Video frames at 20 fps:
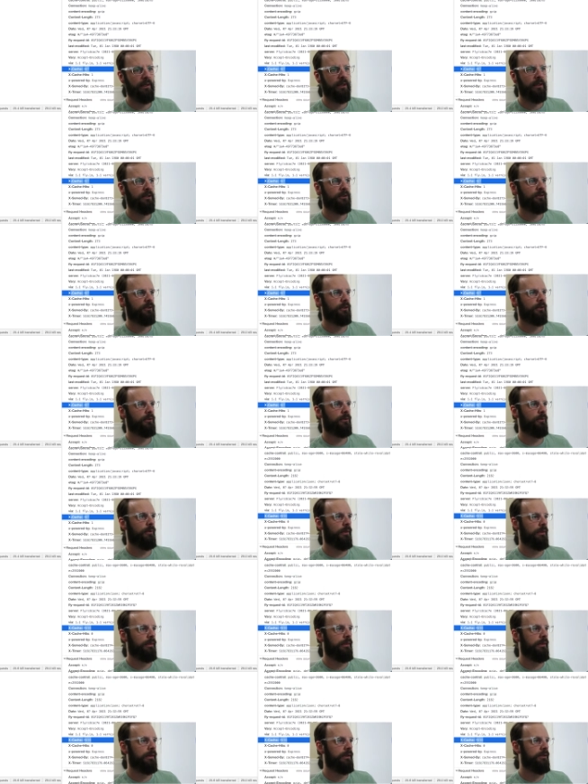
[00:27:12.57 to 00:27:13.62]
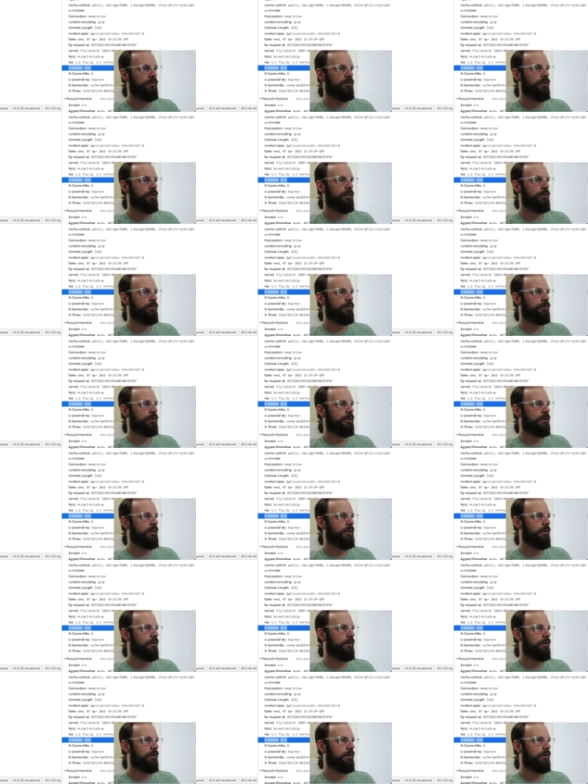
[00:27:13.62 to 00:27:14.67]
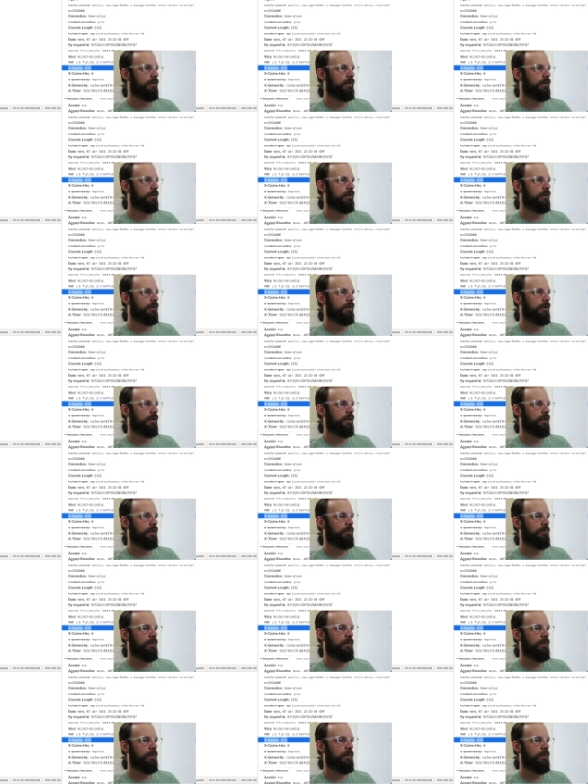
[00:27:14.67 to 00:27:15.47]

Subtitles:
So this user in